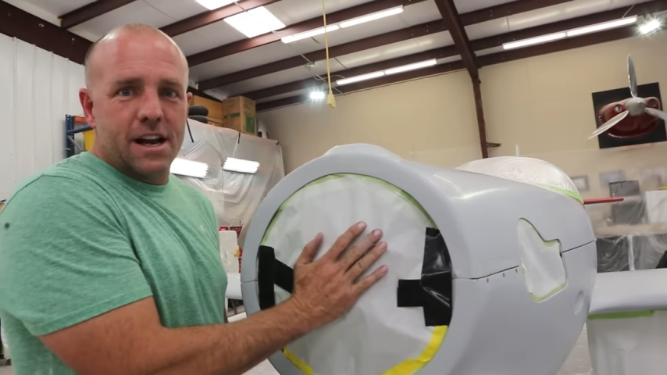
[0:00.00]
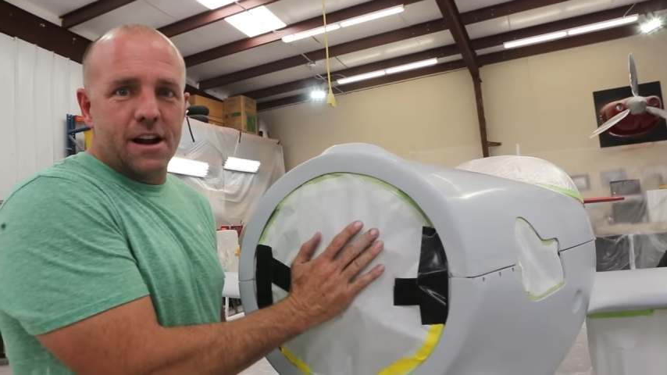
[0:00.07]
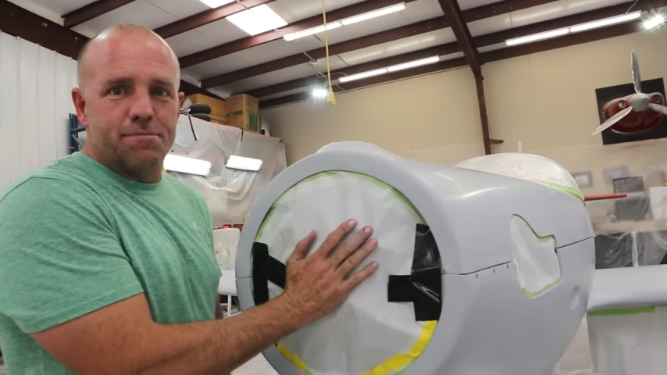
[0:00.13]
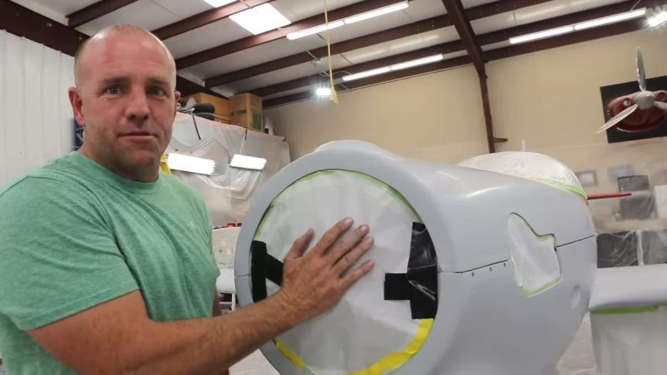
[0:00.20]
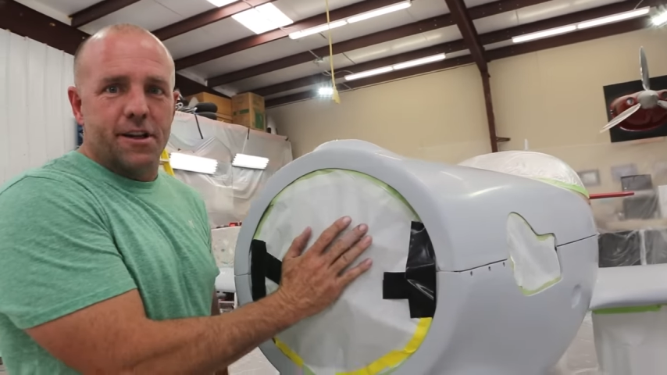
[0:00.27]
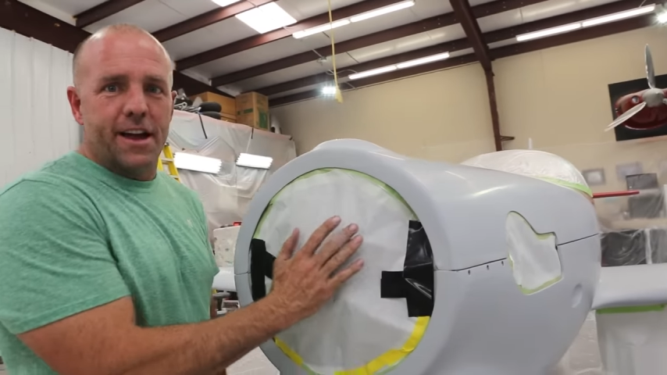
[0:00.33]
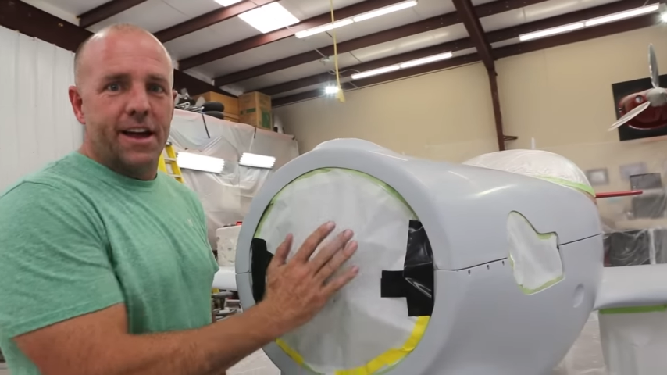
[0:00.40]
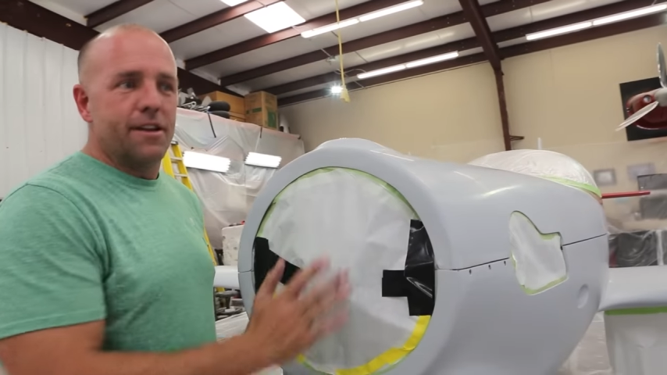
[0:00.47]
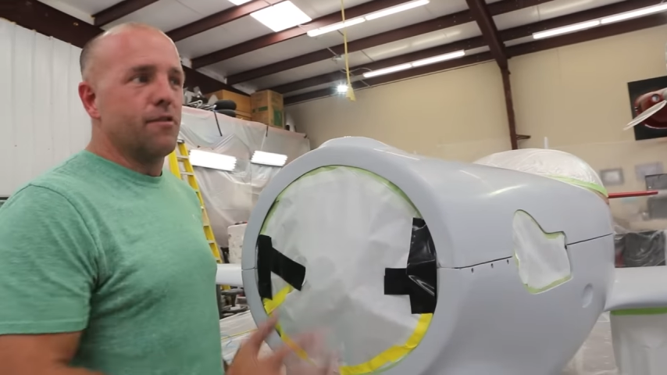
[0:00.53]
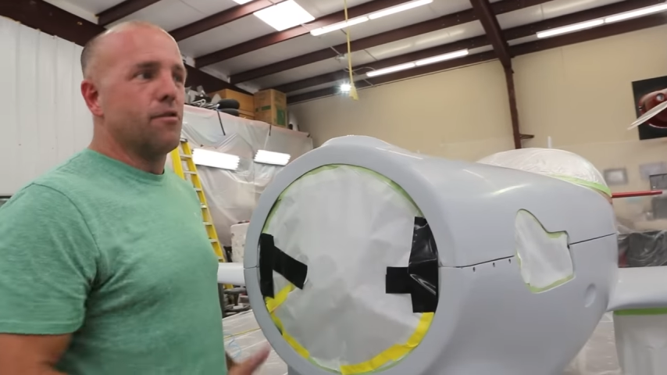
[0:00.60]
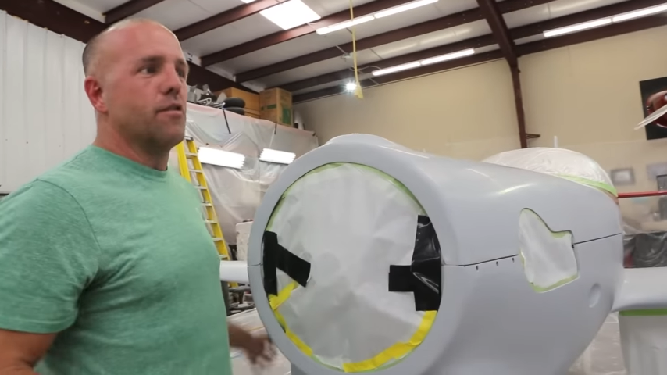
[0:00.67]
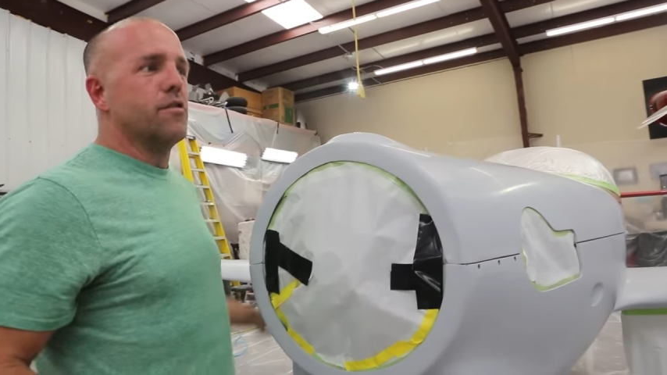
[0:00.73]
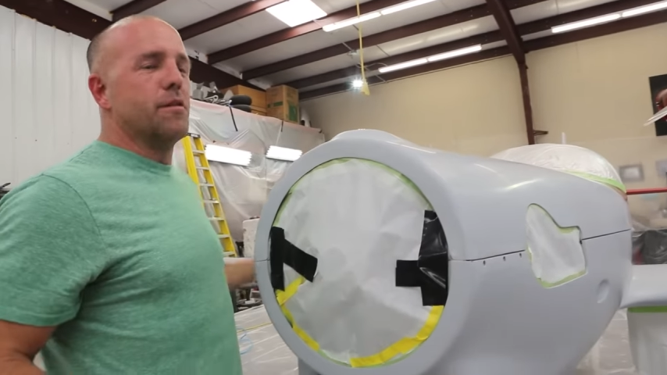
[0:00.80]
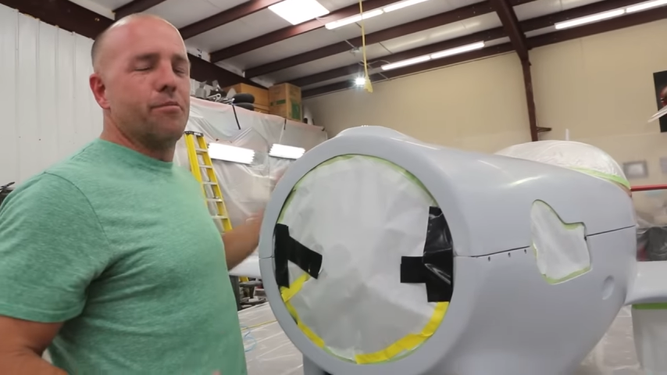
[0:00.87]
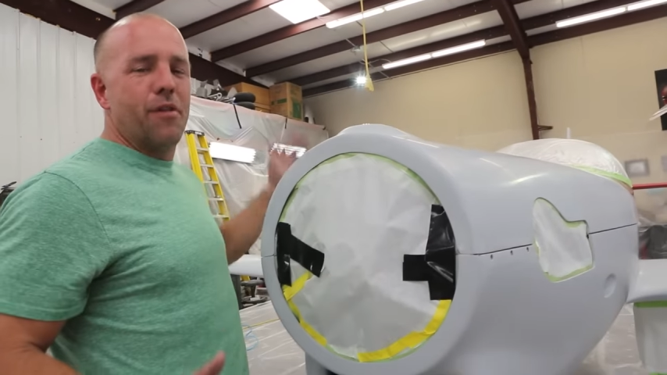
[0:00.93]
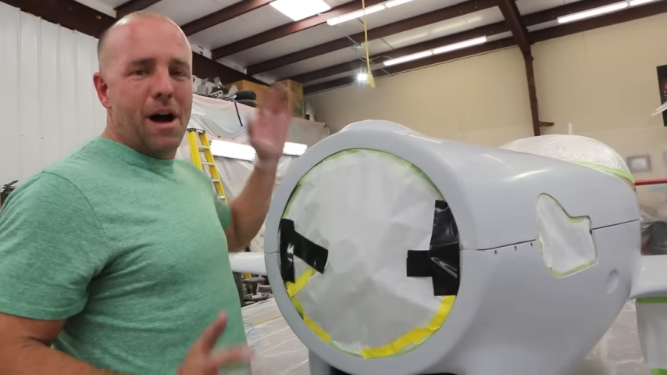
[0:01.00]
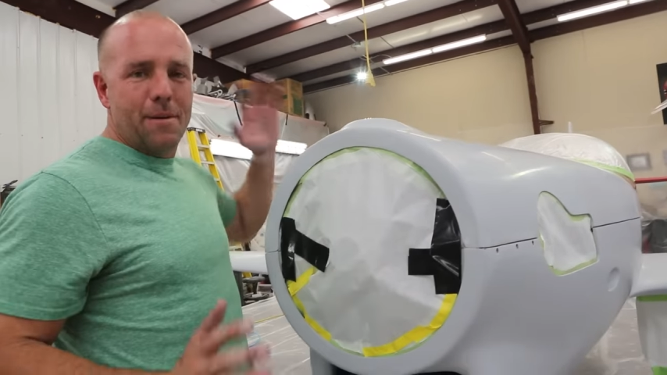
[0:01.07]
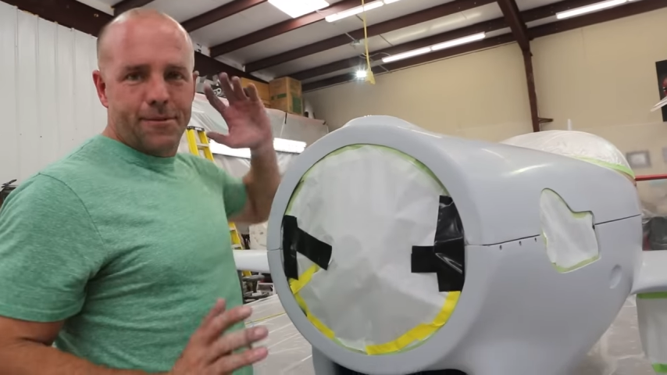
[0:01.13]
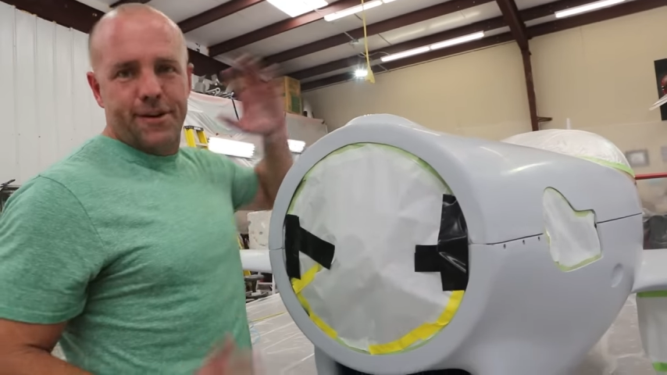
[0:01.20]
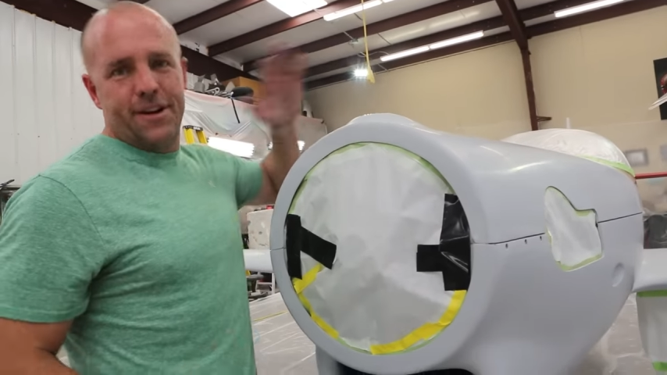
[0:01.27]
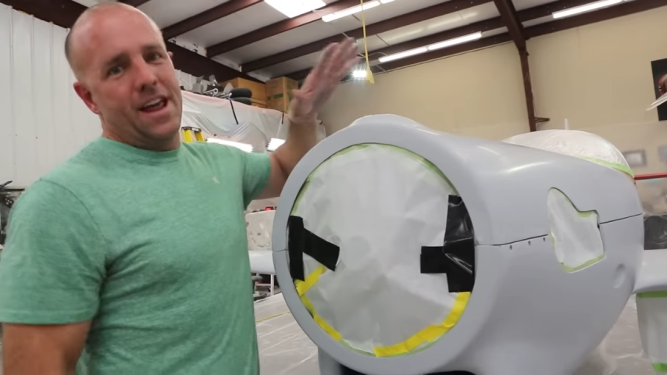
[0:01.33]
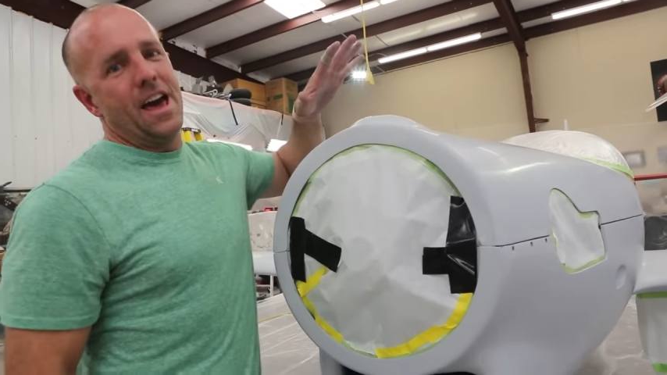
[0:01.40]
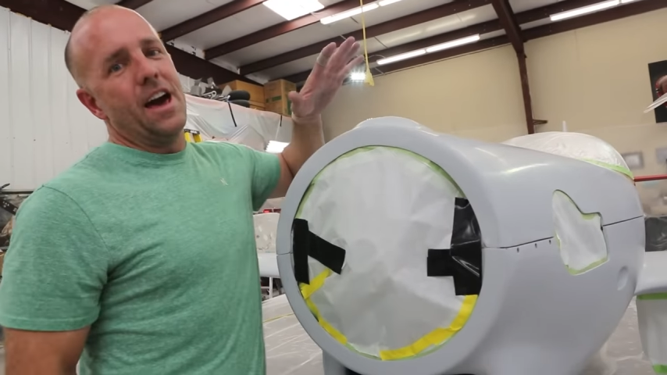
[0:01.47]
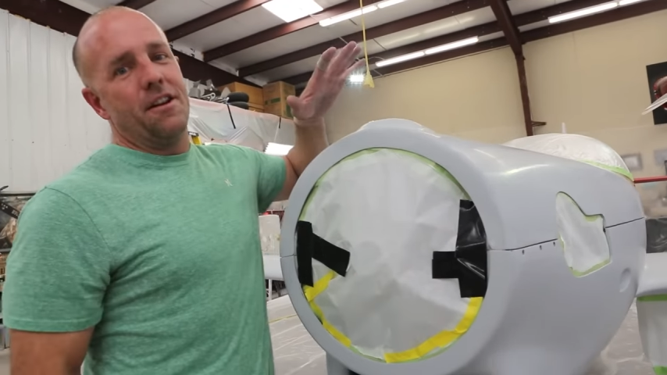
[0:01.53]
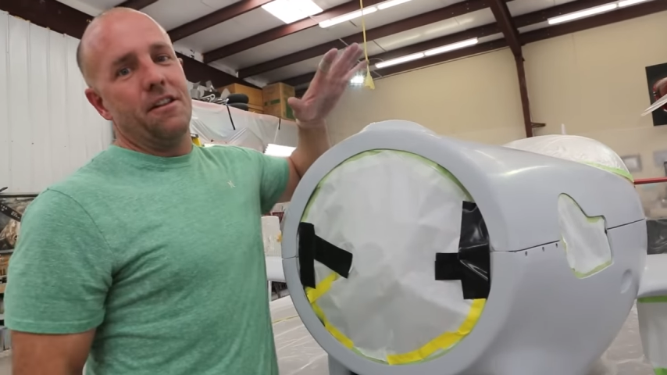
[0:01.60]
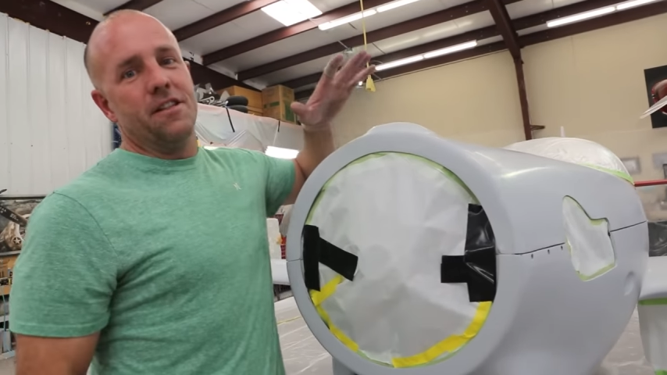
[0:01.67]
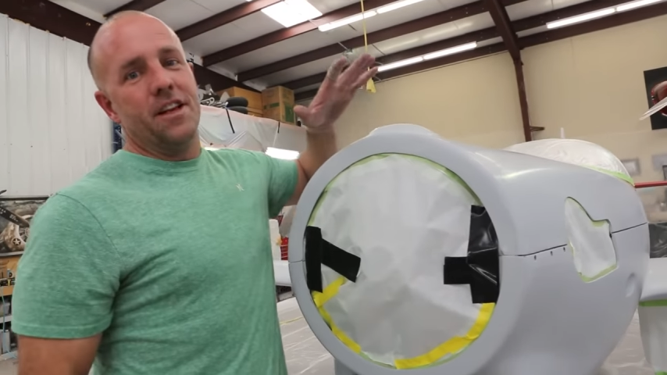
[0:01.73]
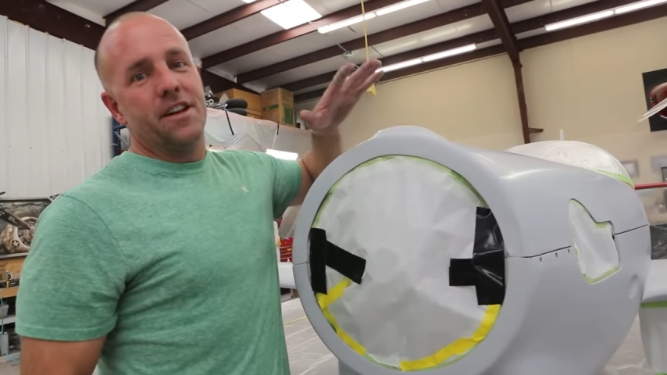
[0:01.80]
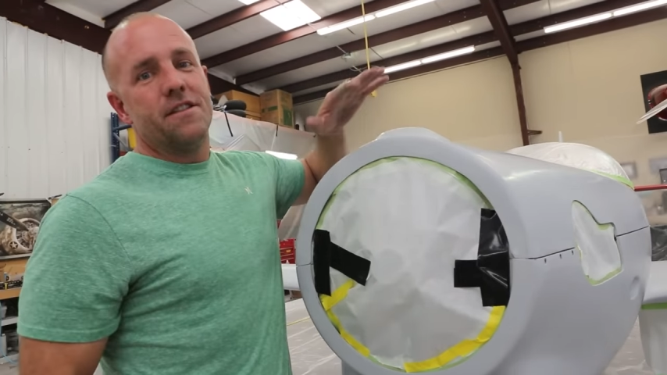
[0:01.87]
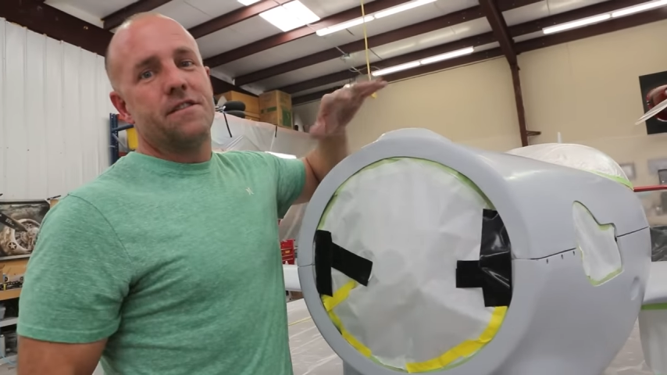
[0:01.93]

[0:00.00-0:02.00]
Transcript: airplane, the prop couldn't handle it.